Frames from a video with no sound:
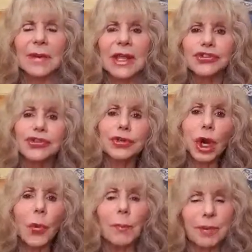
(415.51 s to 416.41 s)
Because
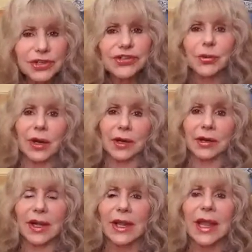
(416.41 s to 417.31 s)
your
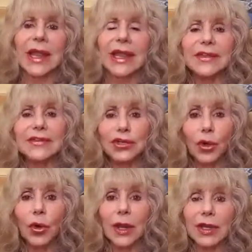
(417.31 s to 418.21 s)
obituary is
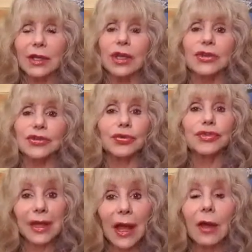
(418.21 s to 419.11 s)
going
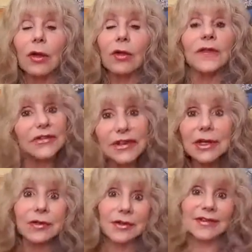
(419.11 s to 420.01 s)
to tell the
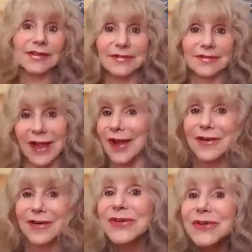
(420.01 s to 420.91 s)
secrets
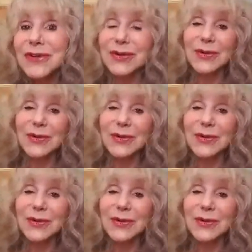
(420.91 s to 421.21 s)
of who